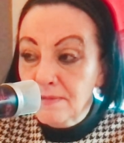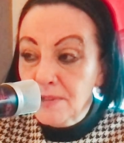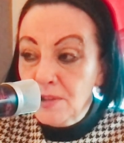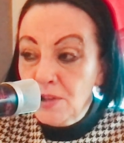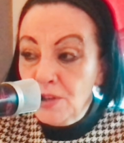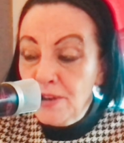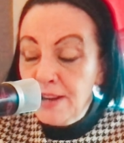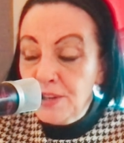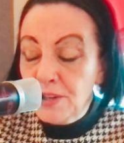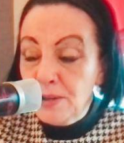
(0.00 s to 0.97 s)
she
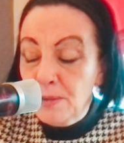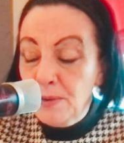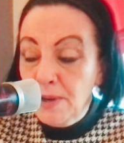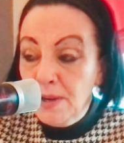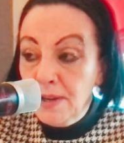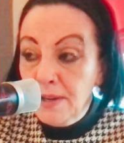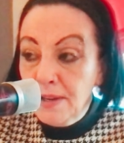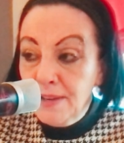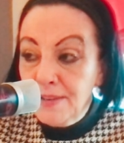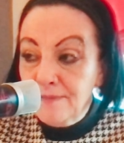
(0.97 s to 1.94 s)
tried to
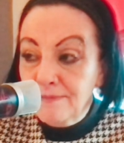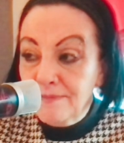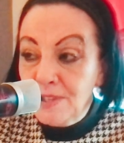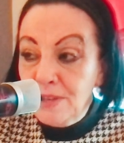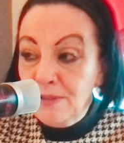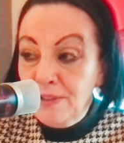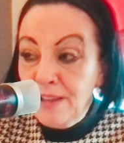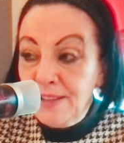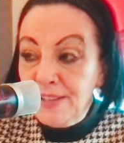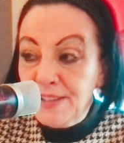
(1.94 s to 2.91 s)
do
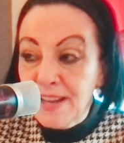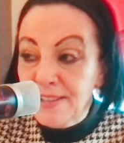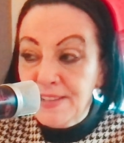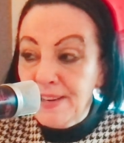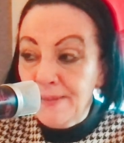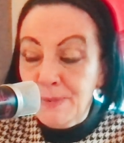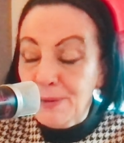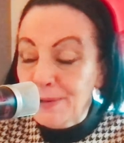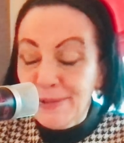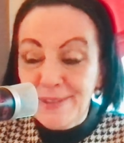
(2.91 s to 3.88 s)
things her dad did
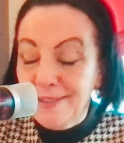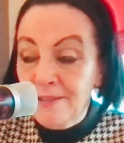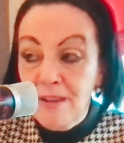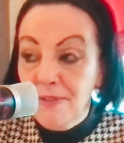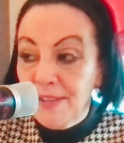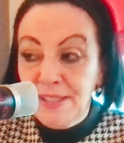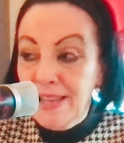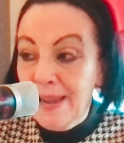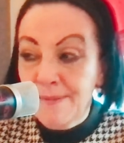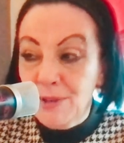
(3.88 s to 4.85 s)
but not the
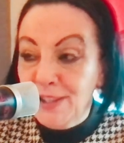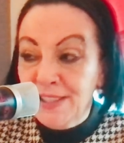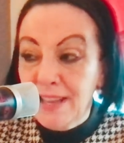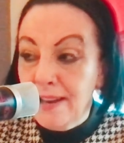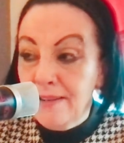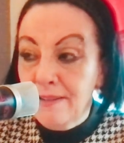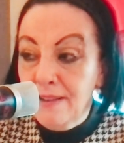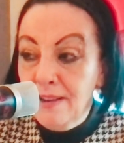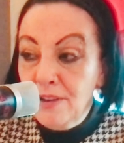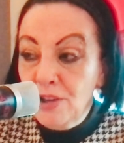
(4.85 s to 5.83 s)
same she's saying
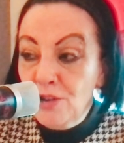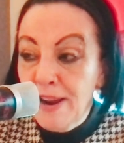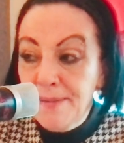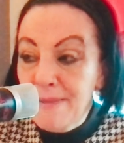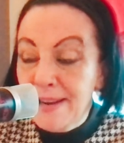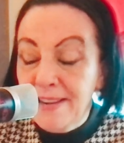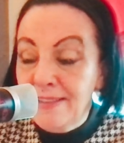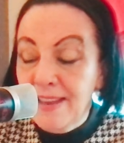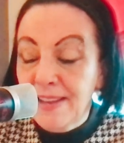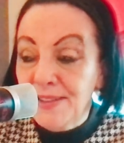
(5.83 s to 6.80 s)
she tried many
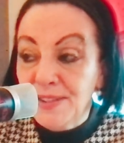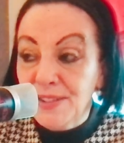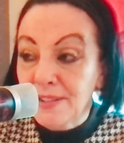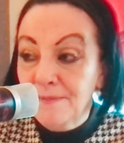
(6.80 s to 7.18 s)
things